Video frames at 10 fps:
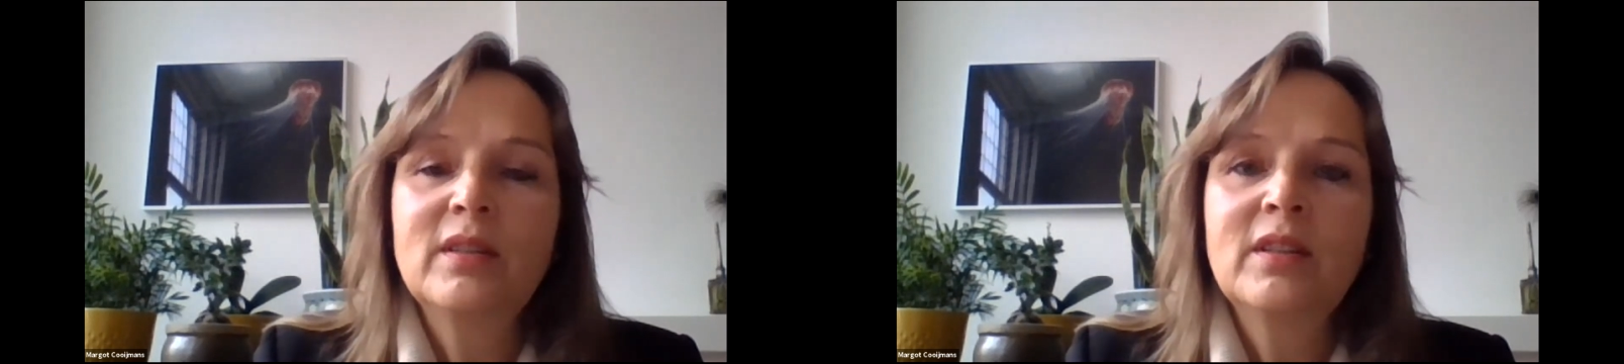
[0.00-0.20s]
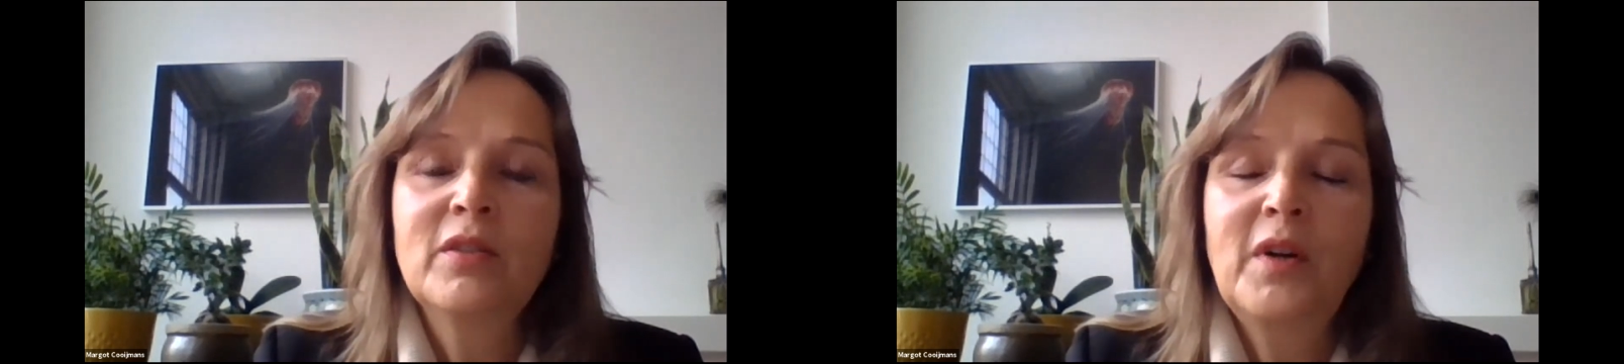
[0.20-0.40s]

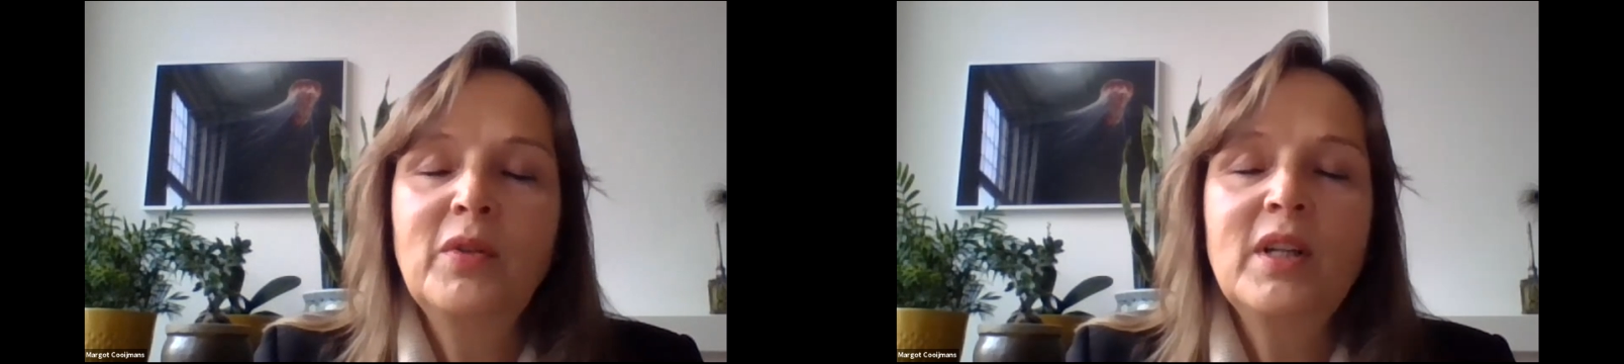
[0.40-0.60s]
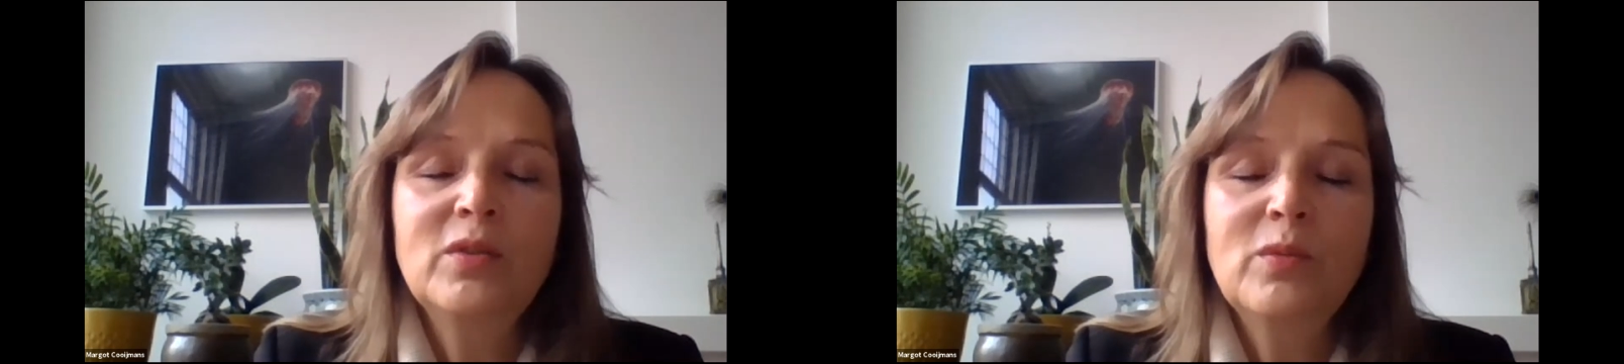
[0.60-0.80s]
the
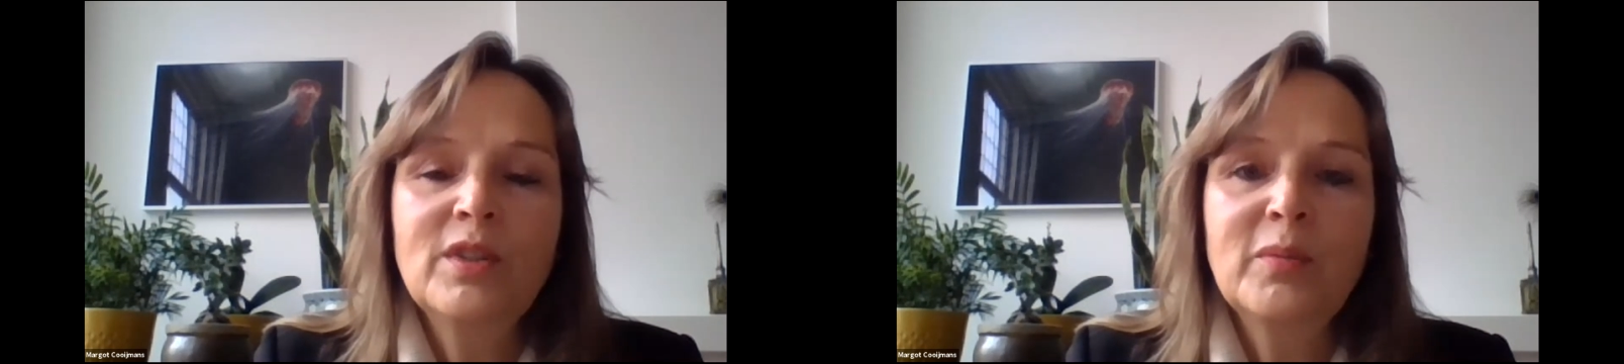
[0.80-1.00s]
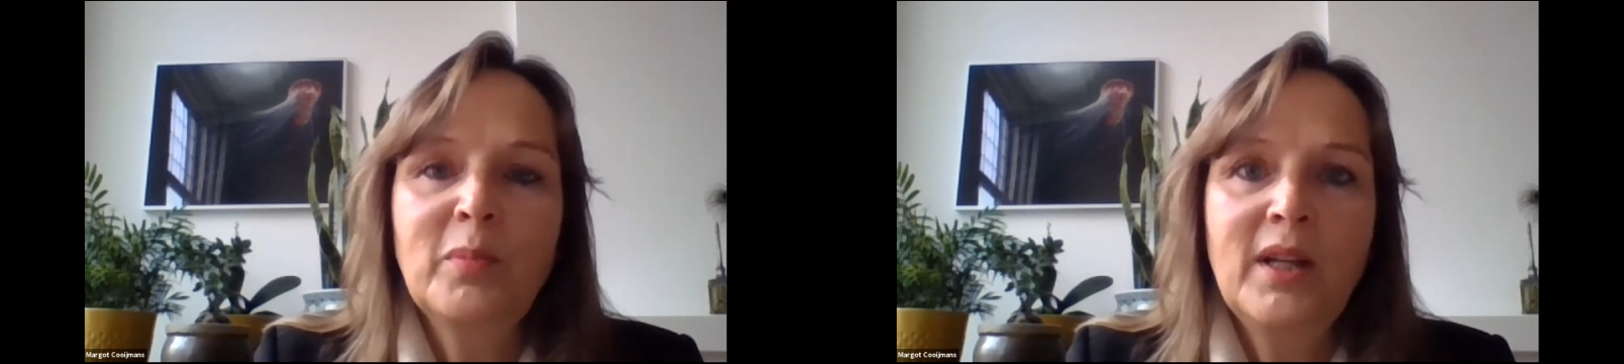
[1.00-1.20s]
foundation
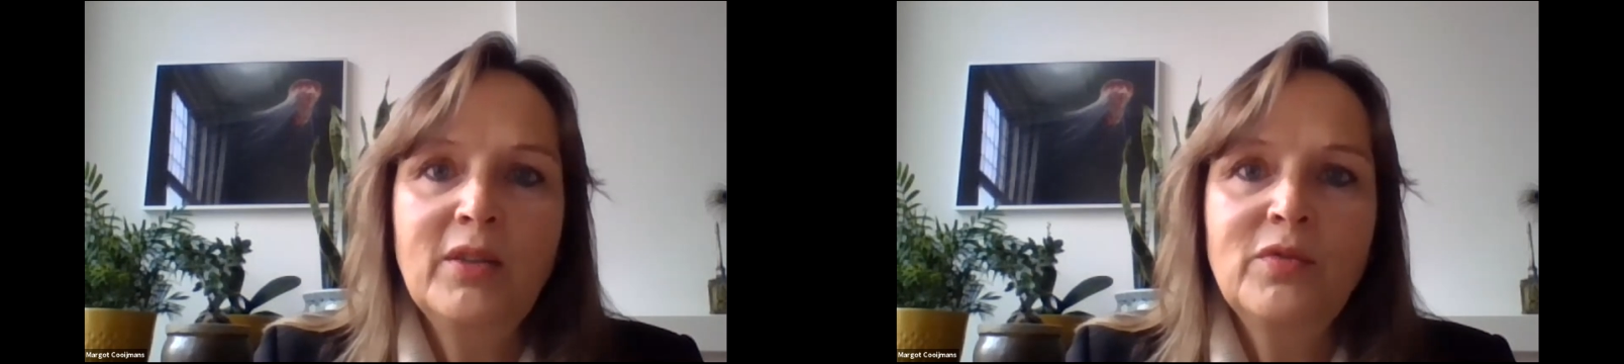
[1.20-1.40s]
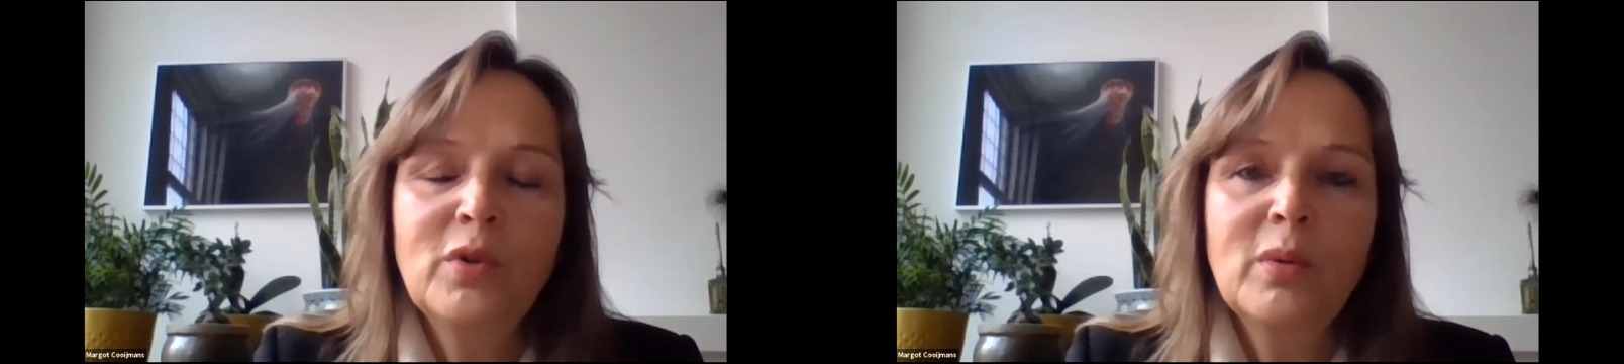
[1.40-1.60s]
was the
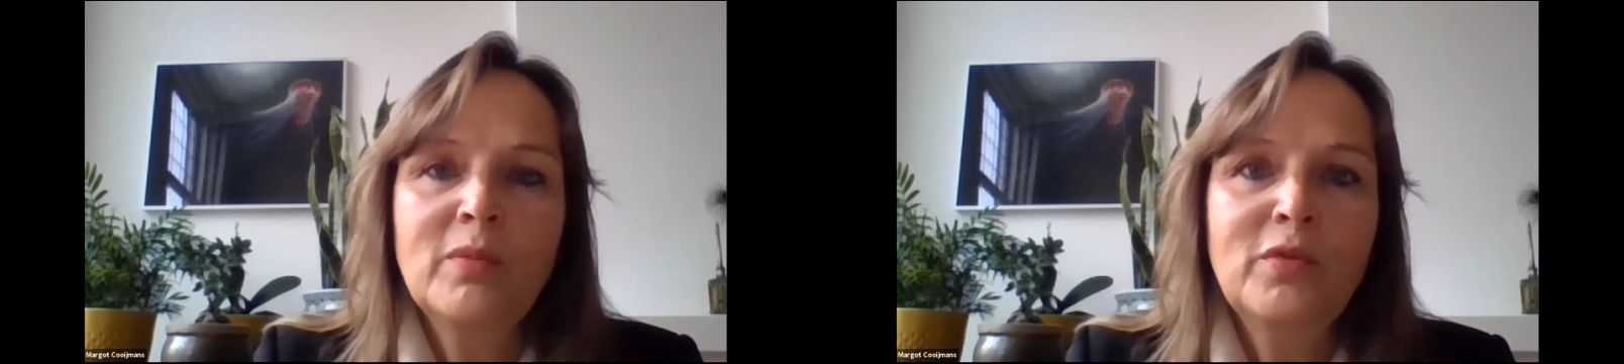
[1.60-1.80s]
platform